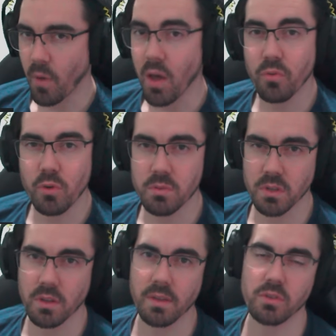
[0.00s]
I thought it was
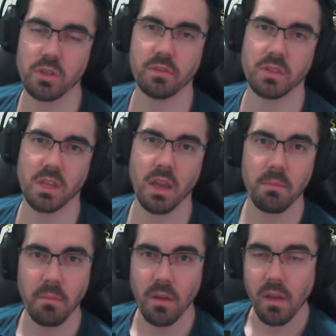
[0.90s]
a live service
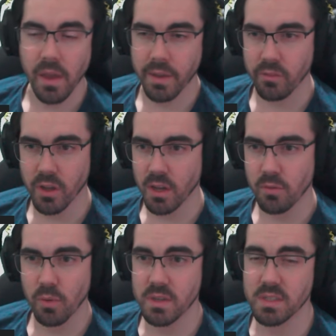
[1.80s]
game. And like
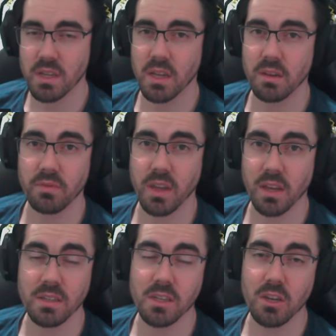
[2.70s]
I've always said, if they're
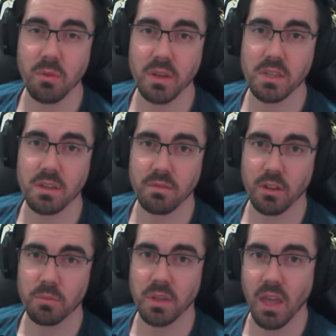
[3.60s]
continuing to
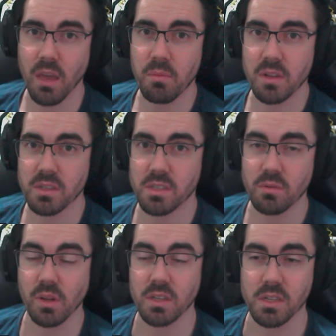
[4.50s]
develop the game and it's
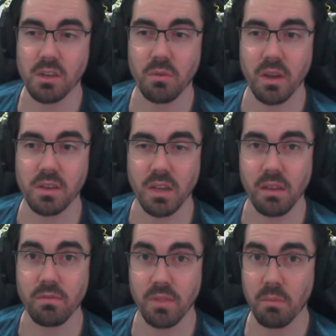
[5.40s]
still continuing to
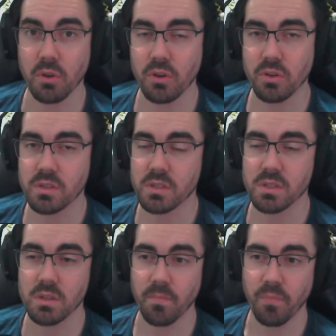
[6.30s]
give them
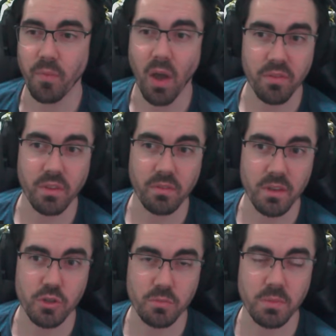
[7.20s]
costs, I think
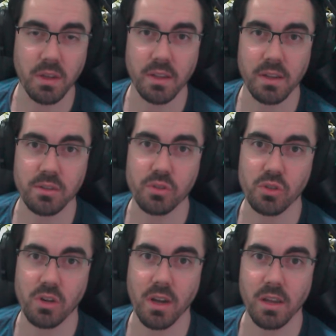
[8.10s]
they should be allowed to
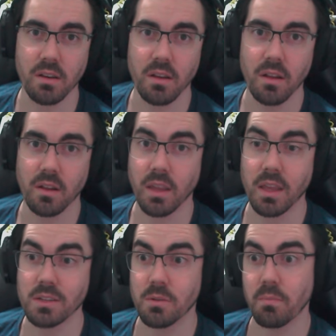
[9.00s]
try and
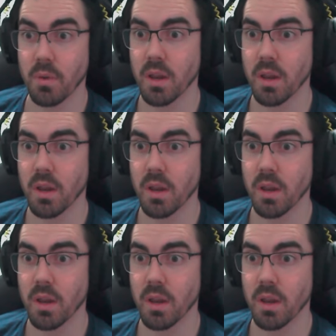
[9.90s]
get some